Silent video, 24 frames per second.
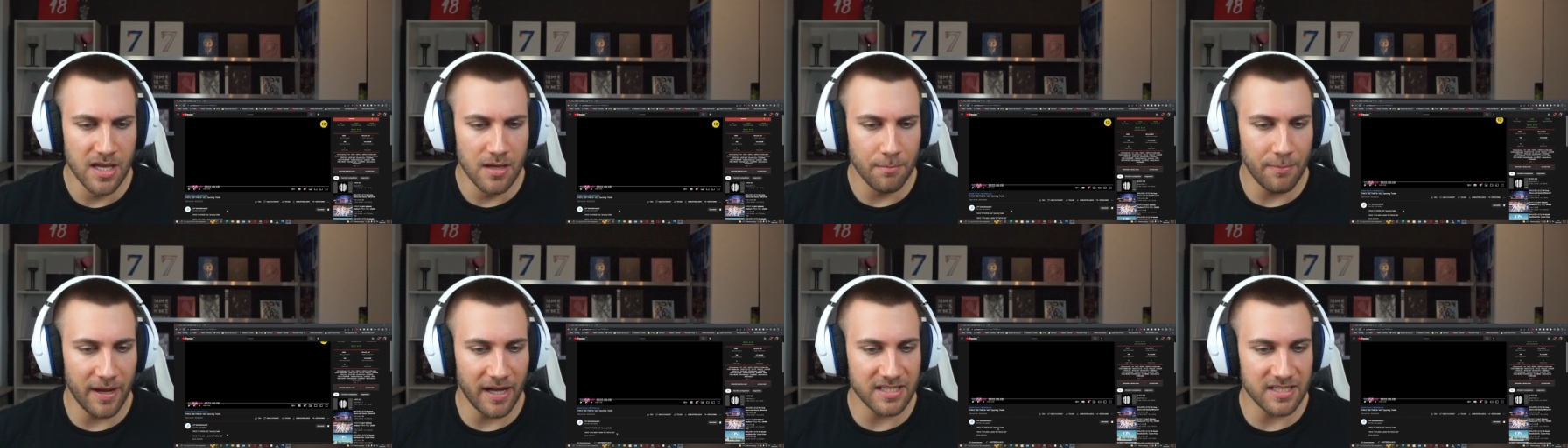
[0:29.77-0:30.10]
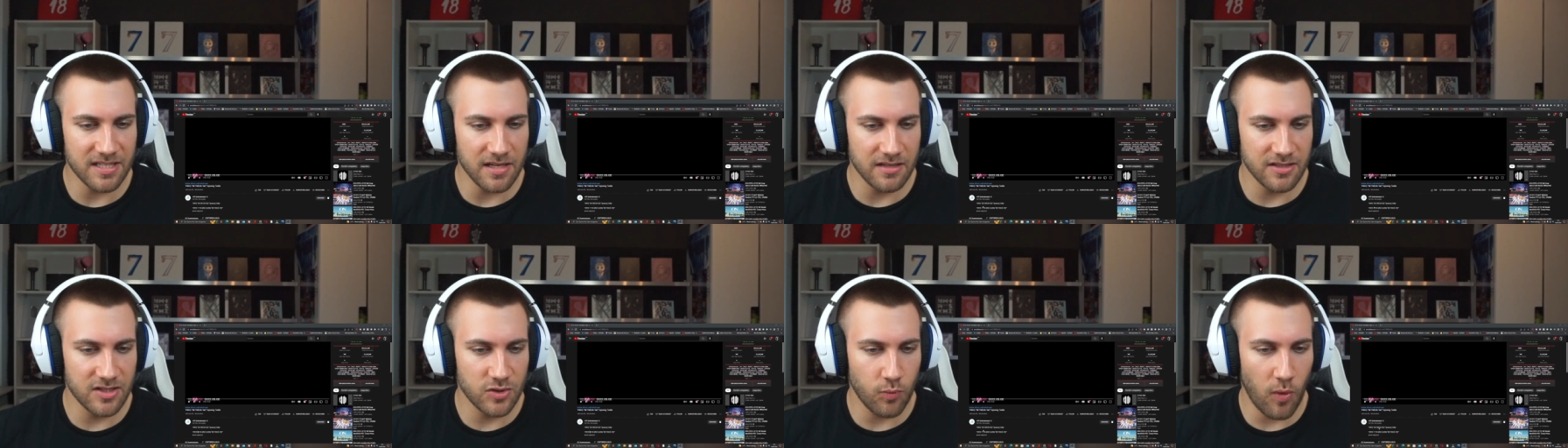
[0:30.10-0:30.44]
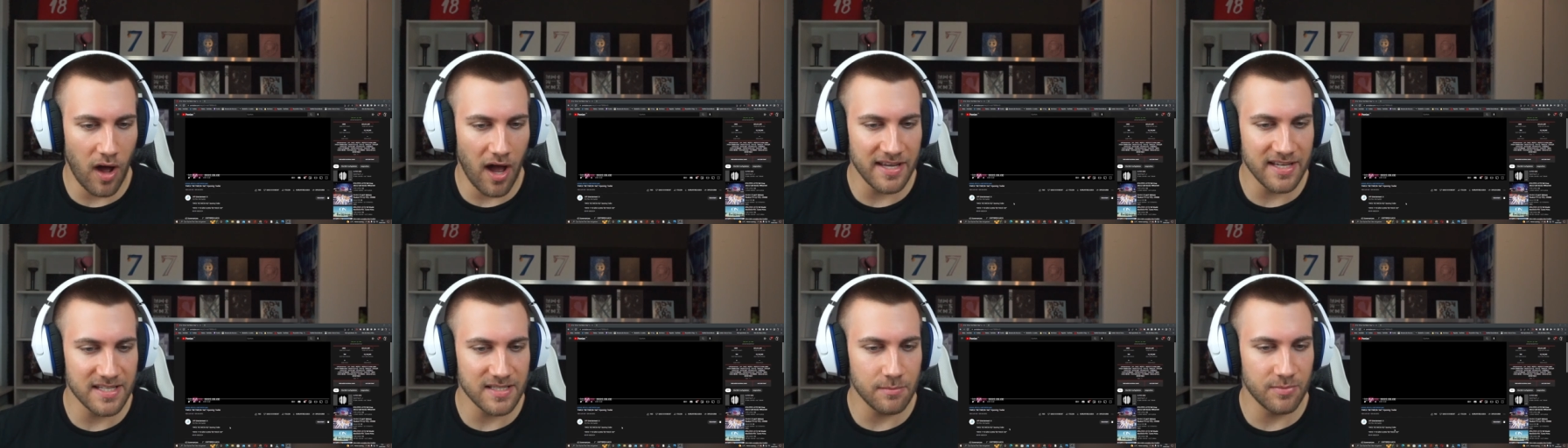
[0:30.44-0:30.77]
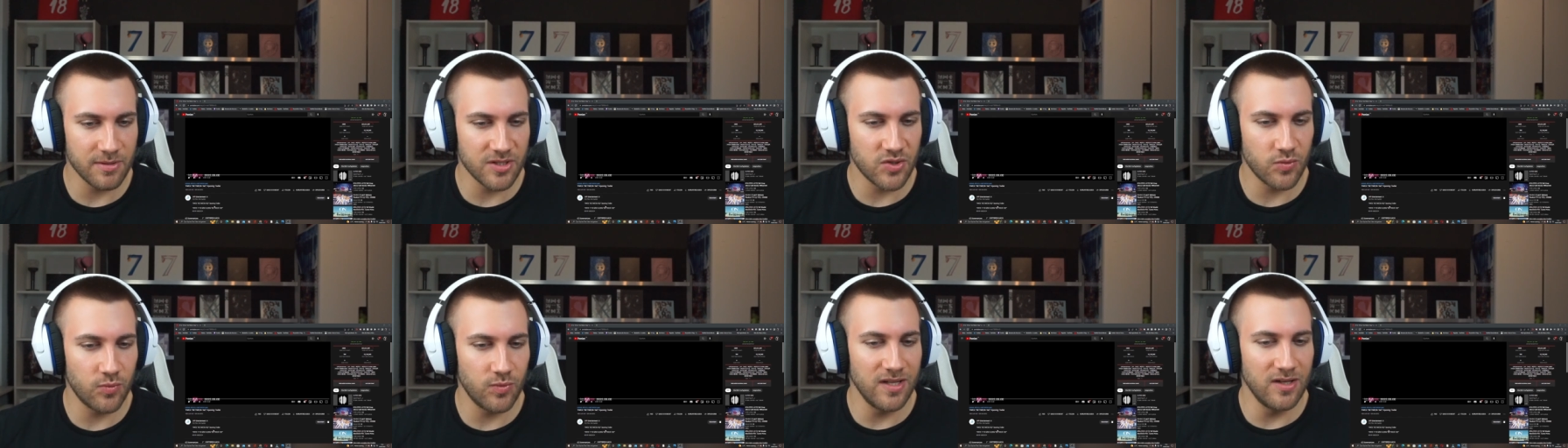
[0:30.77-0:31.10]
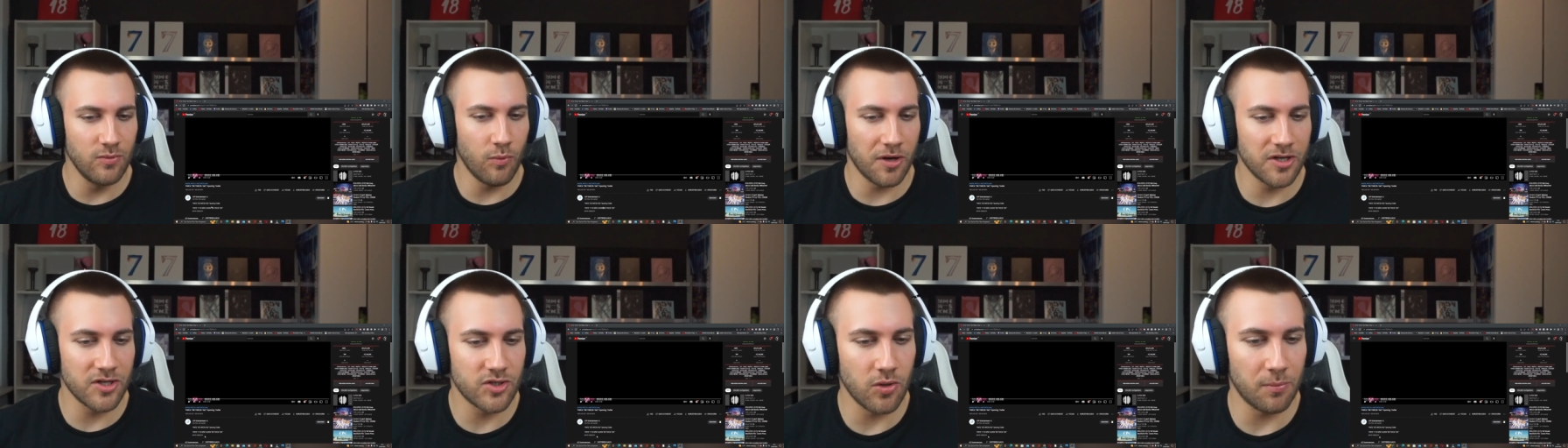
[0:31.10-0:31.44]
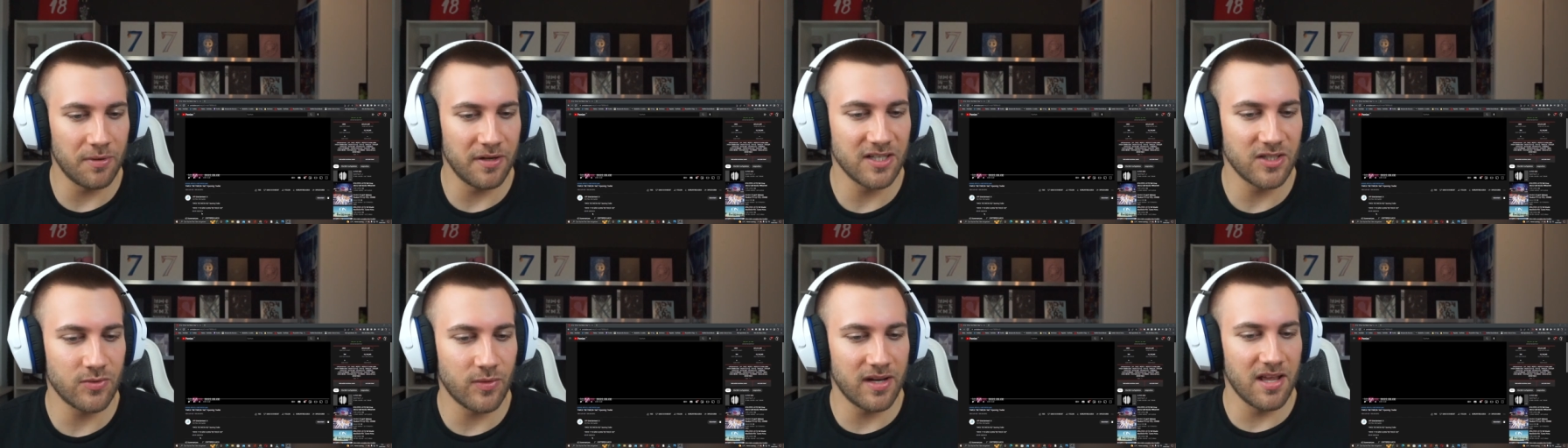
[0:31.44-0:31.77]
But uh, twice between one to
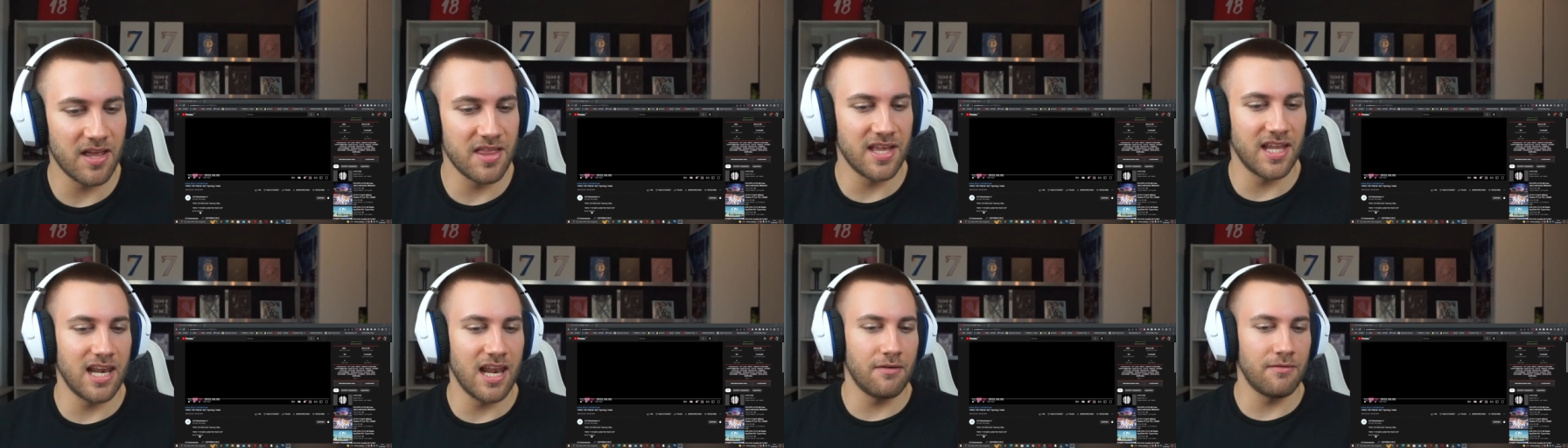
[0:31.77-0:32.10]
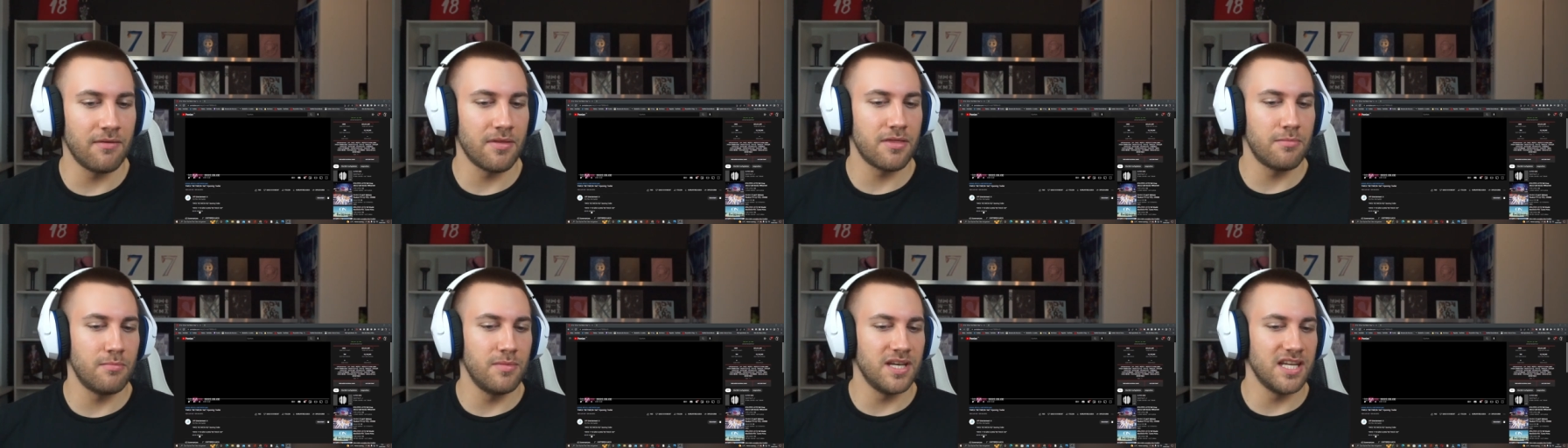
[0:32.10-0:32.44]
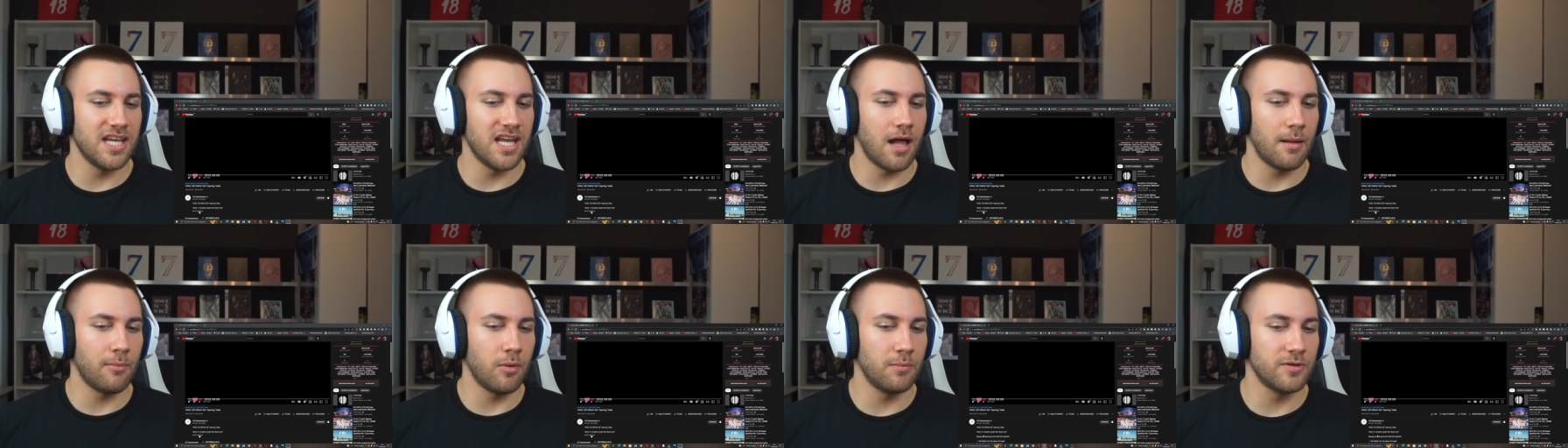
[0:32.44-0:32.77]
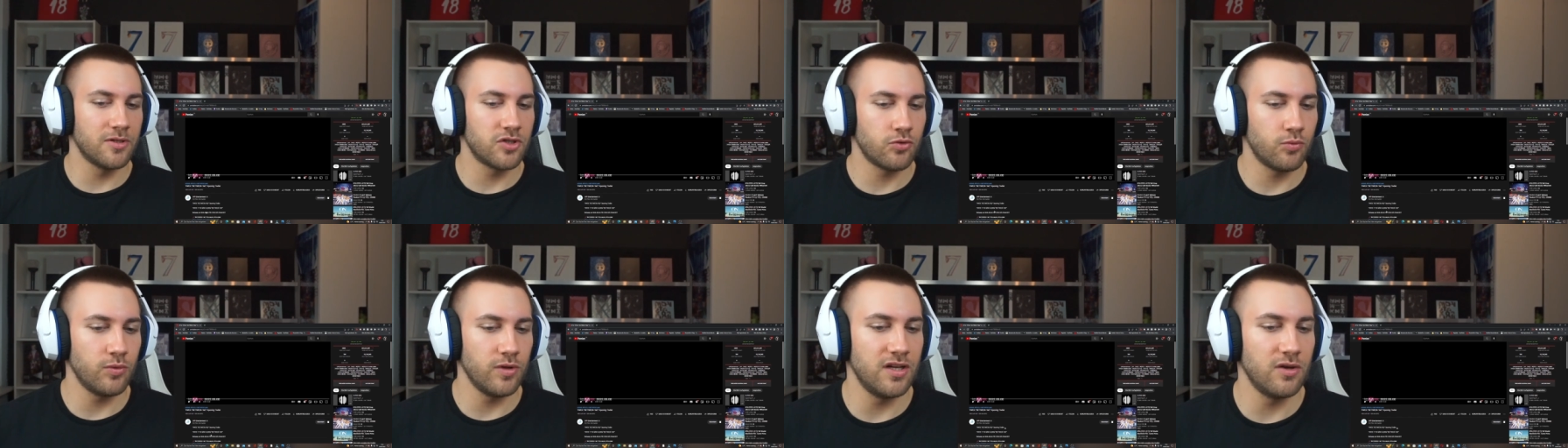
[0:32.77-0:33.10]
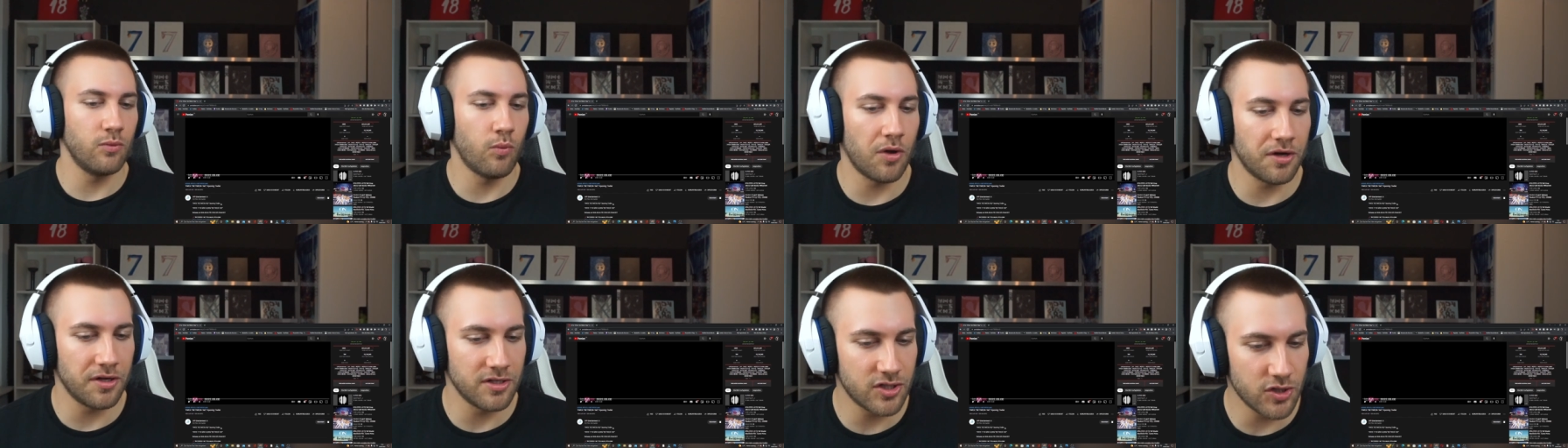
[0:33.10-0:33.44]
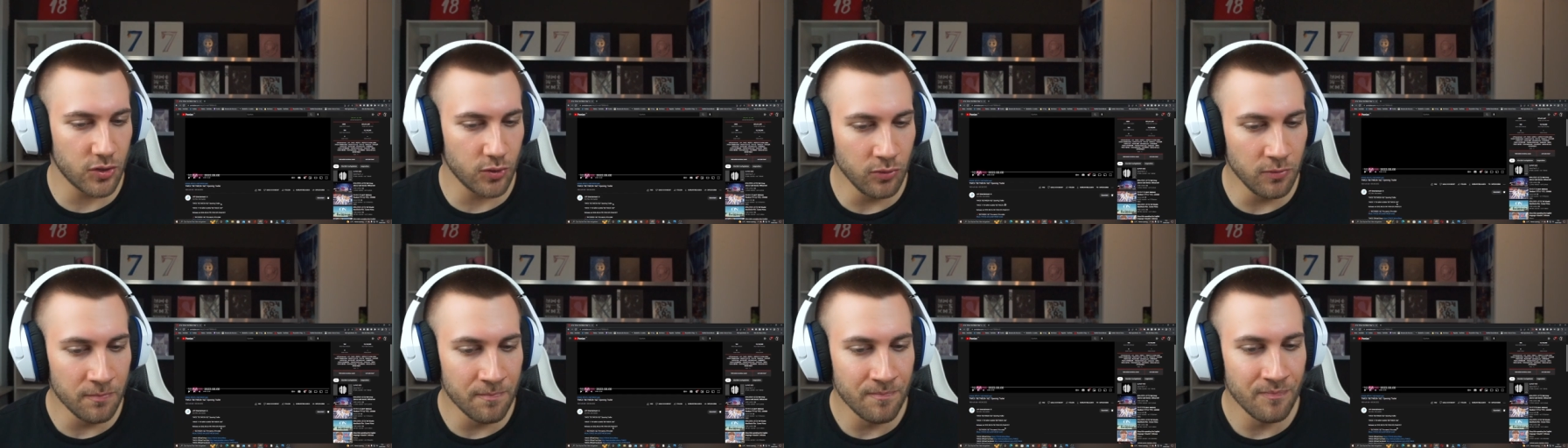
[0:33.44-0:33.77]
opening trailer, the 11th mini album between one and
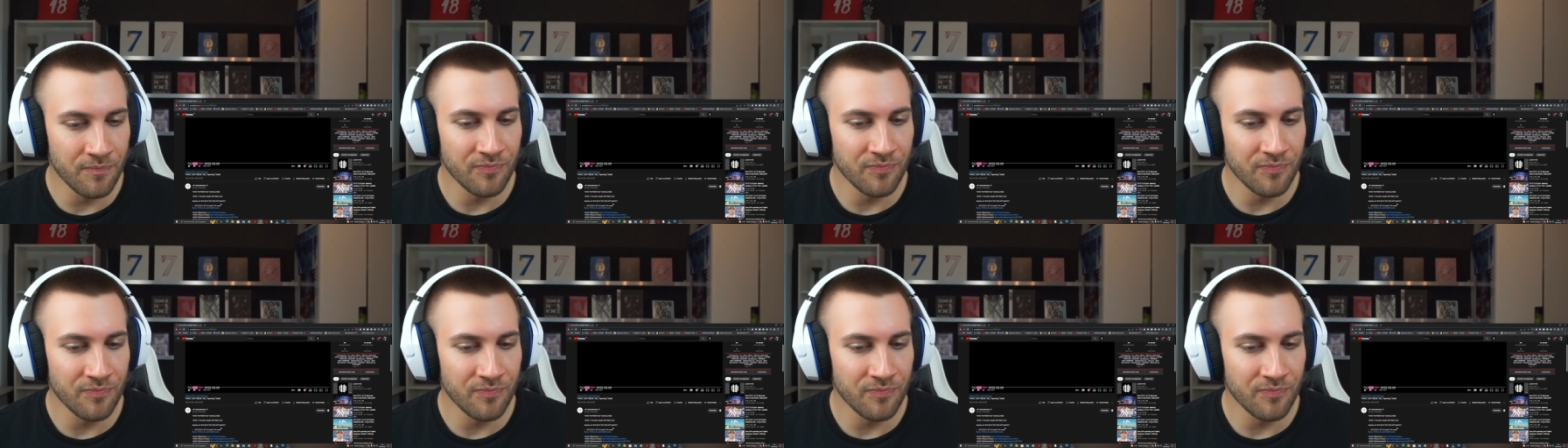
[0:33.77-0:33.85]
two,